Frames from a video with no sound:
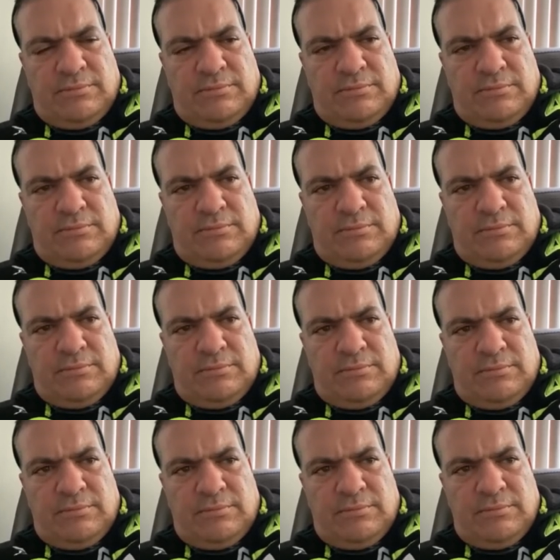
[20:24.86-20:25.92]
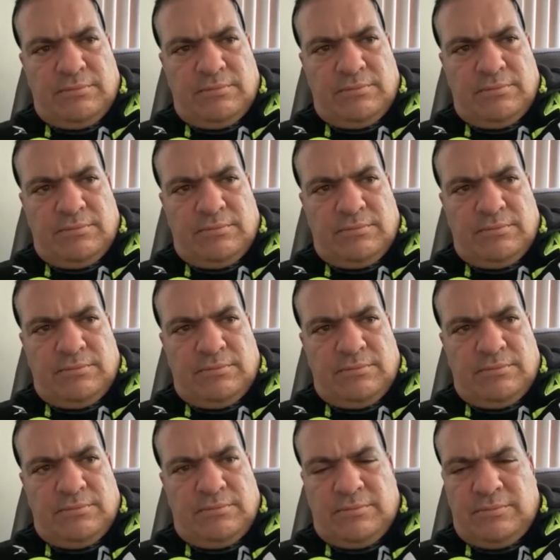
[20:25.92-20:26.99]

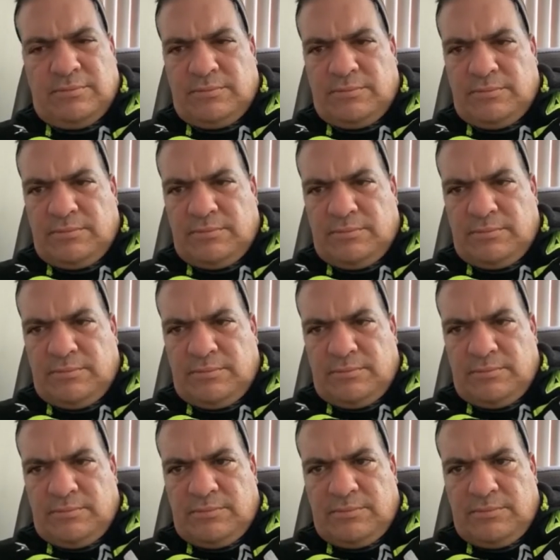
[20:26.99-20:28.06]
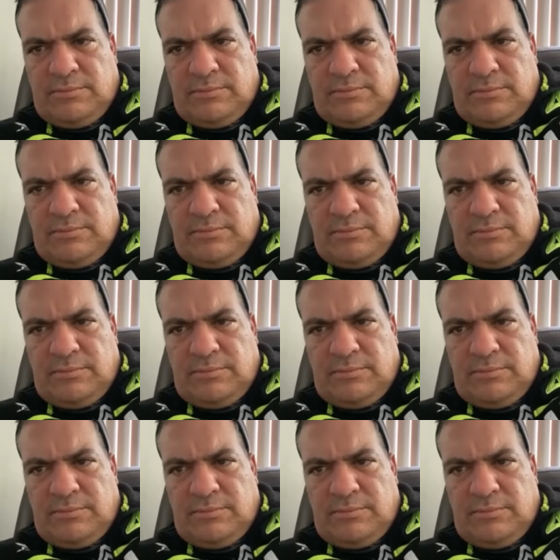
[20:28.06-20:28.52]
This person isn't speaking.